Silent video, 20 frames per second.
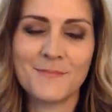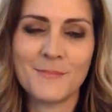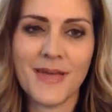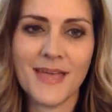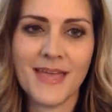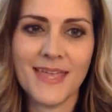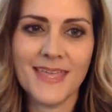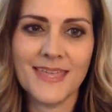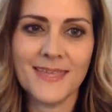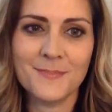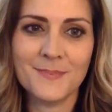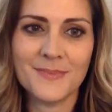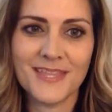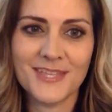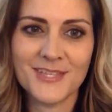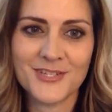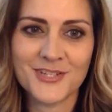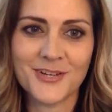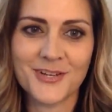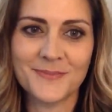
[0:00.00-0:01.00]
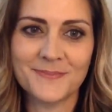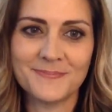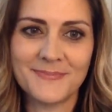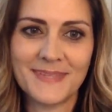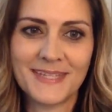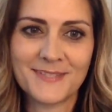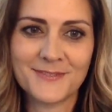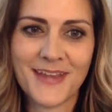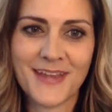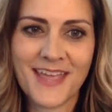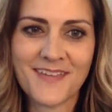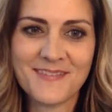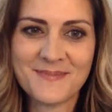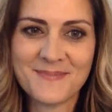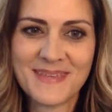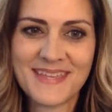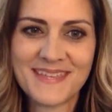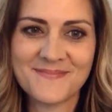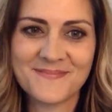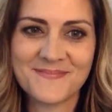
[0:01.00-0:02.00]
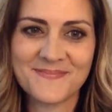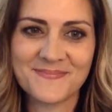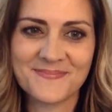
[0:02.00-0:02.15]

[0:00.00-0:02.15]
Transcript: My pleasure. Thanks for having me.